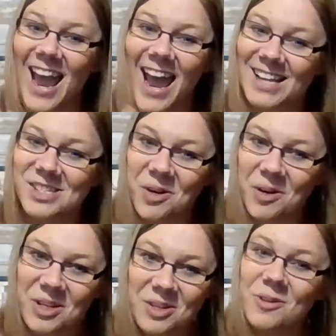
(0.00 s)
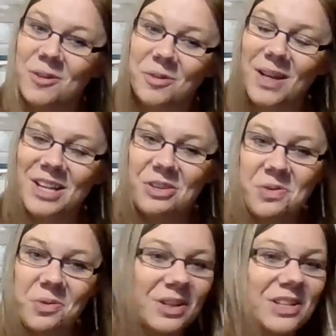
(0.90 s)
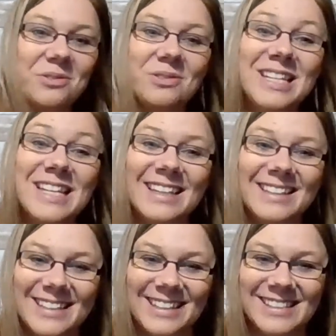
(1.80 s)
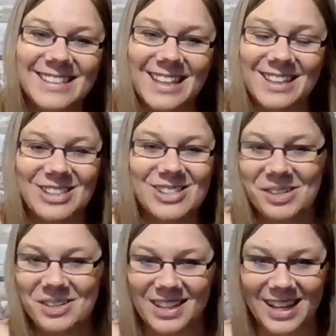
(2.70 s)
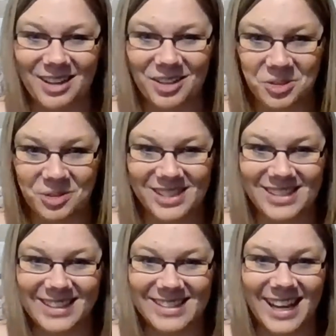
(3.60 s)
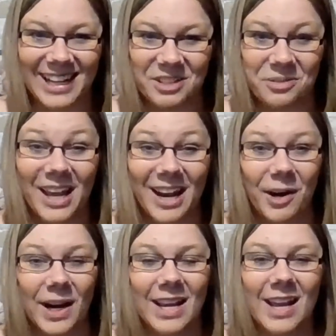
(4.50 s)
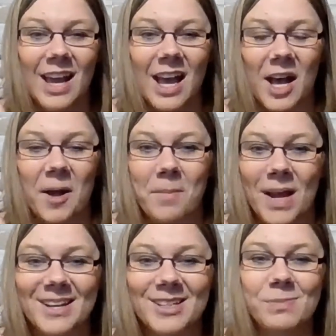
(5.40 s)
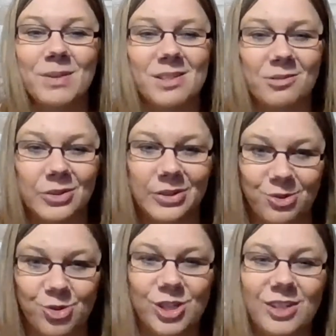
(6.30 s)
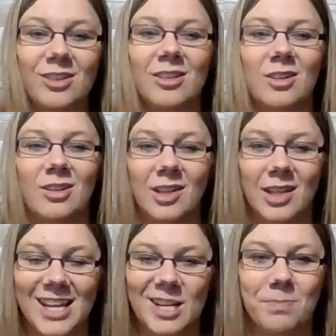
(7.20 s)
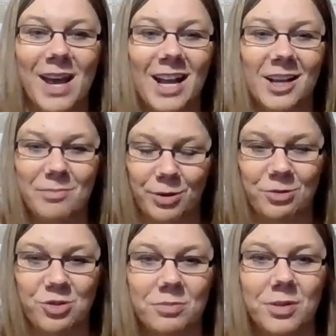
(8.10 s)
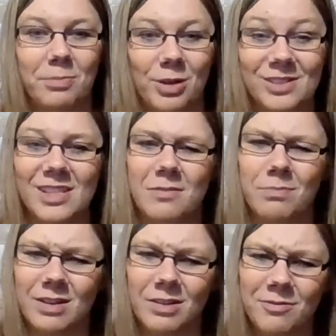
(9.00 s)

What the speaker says: as are you, in your uniqueness and the certain characteristics that you carry. My husband's a real chill, laid back, approachable person, but